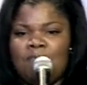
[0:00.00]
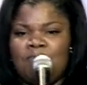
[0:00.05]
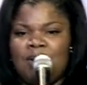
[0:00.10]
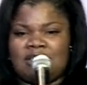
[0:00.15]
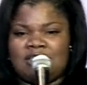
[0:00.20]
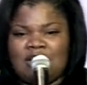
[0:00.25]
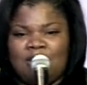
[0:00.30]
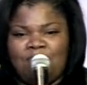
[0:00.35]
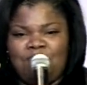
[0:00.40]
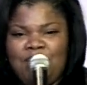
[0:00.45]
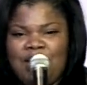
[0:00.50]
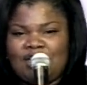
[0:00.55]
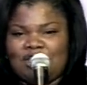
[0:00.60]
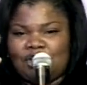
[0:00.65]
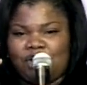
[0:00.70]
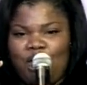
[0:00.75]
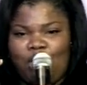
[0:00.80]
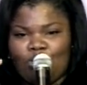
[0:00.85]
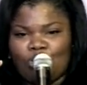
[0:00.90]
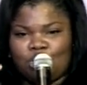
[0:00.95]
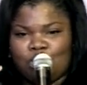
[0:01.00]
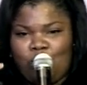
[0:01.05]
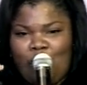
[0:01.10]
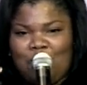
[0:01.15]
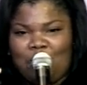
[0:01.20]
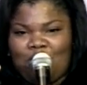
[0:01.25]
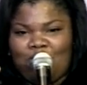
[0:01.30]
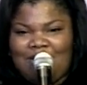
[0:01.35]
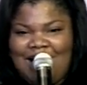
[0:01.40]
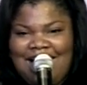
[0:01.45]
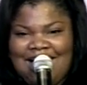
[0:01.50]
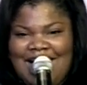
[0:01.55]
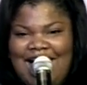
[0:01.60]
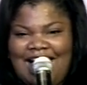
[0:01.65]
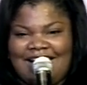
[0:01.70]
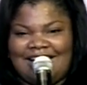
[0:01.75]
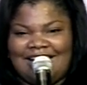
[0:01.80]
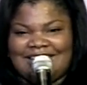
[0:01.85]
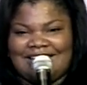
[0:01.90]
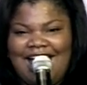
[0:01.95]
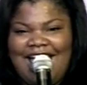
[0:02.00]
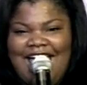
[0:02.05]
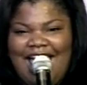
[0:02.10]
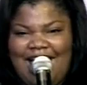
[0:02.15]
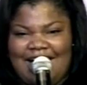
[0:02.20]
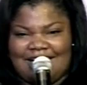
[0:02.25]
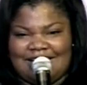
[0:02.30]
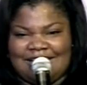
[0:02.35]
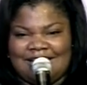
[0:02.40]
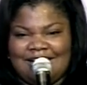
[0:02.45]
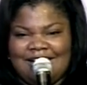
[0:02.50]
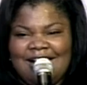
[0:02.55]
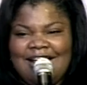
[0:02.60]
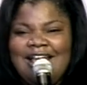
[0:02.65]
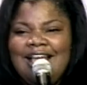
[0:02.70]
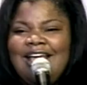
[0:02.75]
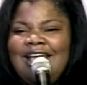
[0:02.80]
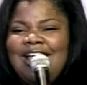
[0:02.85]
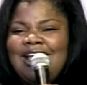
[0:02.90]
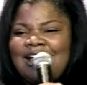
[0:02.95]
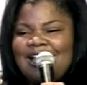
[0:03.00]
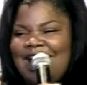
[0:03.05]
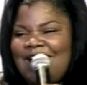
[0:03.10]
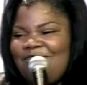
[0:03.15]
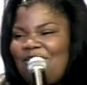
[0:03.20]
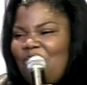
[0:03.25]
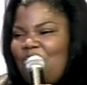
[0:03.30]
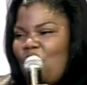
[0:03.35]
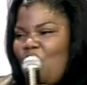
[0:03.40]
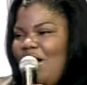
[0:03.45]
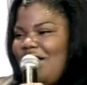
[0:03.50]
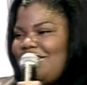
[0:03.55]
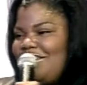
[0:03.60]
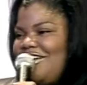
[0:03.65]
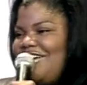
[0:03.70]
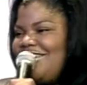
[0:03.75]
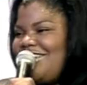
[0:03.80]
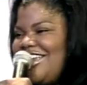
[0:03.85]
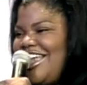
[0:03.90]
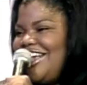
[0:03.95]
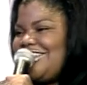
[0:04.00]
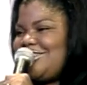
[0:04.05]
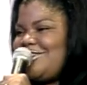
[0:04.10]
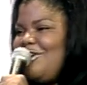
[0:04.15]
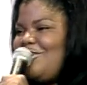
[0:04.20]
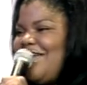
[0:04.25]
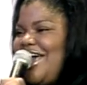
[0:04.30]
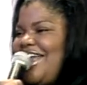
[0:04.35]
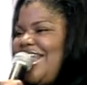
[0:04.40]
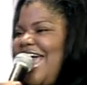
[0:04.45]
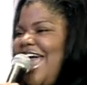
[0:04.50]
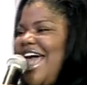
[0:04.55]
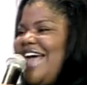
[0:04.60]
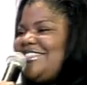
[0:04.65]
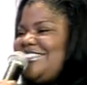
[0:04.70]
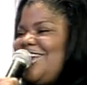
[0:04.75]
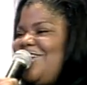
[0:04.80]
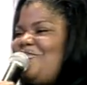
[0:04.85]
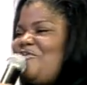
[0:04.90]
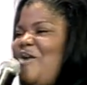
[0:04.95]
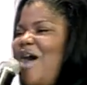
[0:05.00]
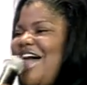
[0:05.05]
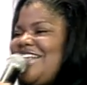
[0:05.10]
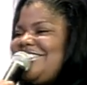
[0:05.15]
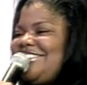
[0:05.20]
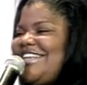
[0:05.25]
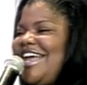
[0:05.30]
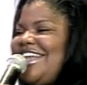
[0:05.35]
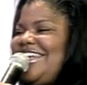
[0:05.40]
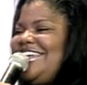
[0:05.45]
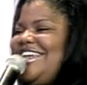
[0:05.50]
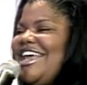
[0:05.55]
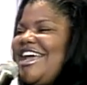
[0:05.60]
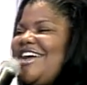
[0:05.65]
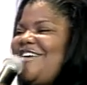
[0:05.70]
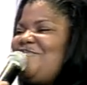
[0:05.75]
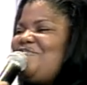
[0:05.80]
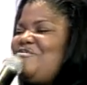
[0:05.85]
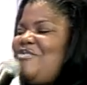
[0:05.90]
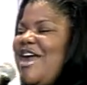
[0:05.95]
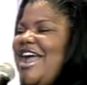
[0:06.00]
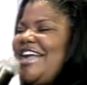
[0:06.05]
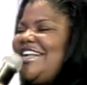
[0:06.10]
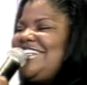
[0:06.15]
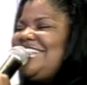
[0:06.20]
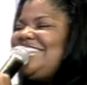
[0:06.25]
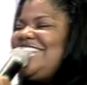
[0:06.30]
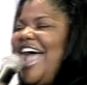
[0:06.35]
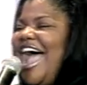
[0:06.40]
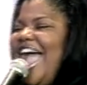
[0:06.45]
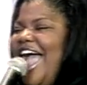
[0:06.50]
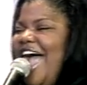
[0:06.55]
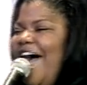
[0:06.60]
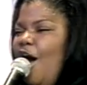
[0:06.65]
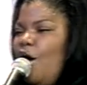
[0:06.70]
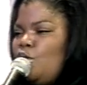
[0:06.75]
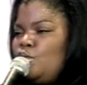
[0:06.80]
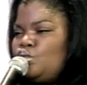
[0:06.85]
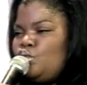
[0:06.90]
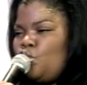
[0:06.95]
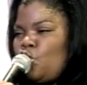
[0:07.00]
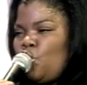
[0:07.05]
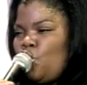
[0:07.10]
but the bitch gonna twinkle right out his ass. Give him one good kiss on that ass and watch that nigga break down.